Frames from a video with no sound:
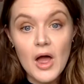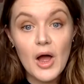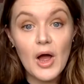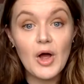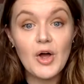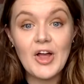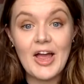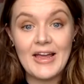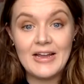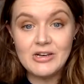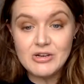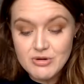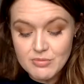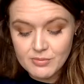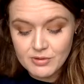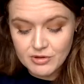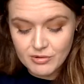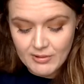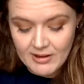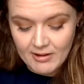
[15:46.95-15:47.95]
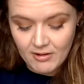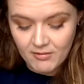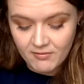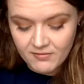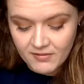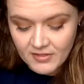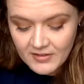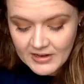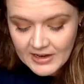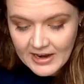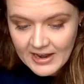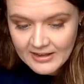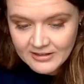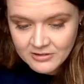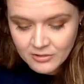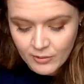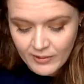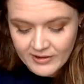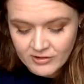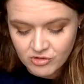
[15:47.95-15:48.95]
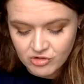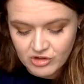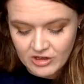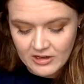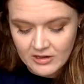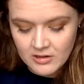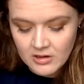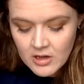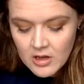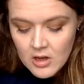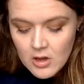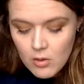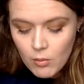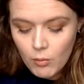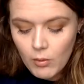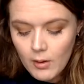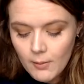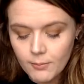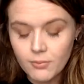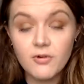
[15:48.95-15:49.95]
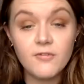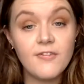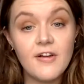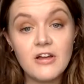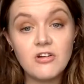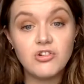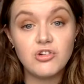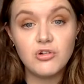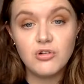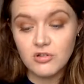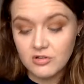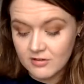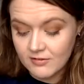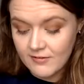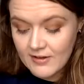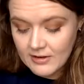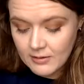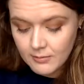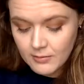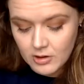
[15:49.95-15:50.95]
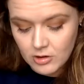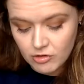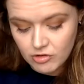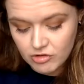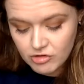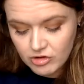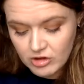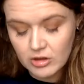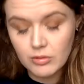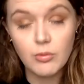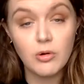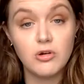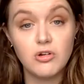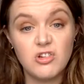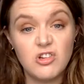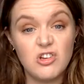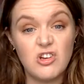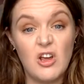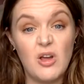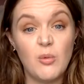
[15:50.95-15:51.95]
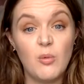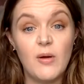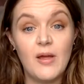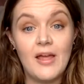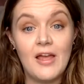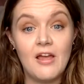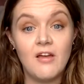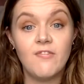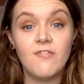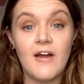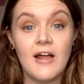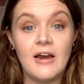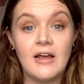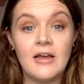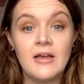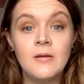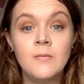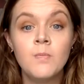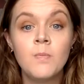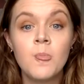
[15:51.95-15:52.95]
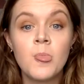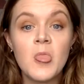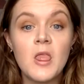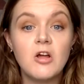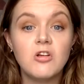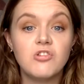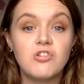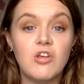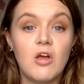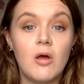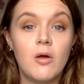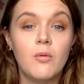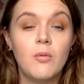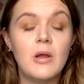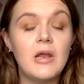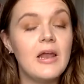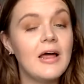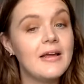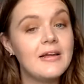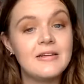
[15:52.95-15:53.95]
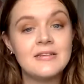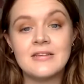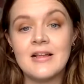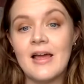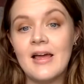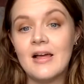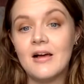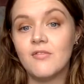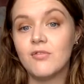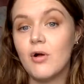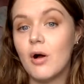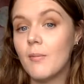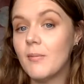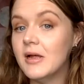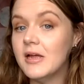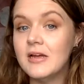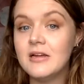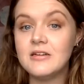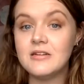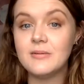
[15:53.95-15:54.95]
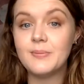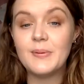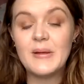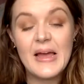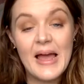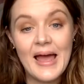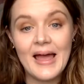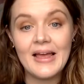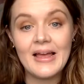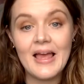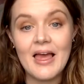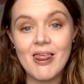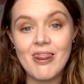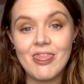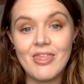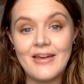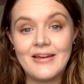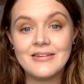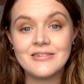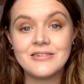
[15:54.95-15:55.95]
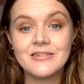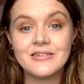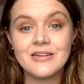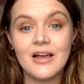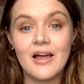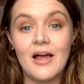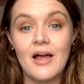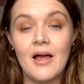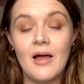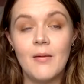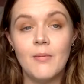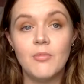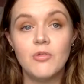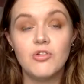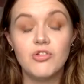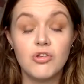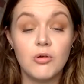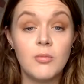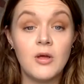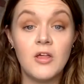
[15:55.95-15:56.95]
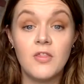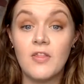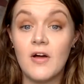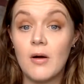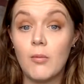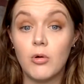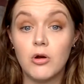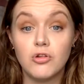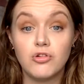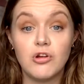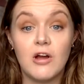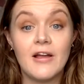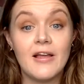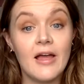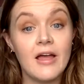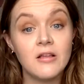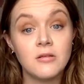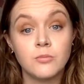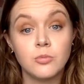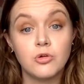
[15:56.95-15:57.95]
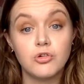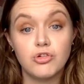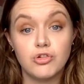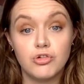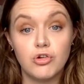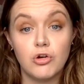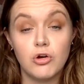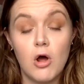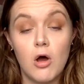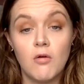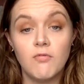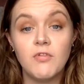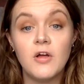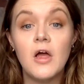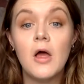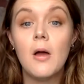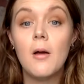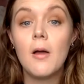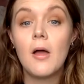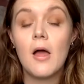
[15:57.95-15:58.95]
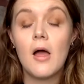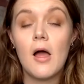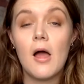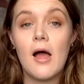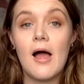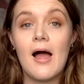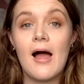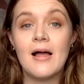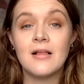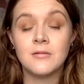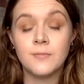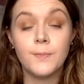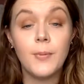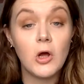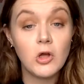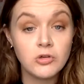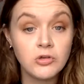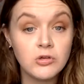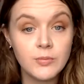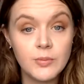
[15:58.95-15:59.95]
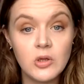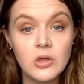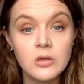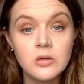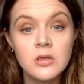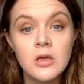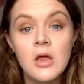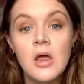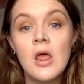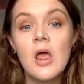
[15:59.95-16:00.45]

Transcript: Okay, number 12, the last question. What professional development do you want to do, if any? So, like I say, I've got my ADPA this um, summer that I want to try and get as much done of as possible.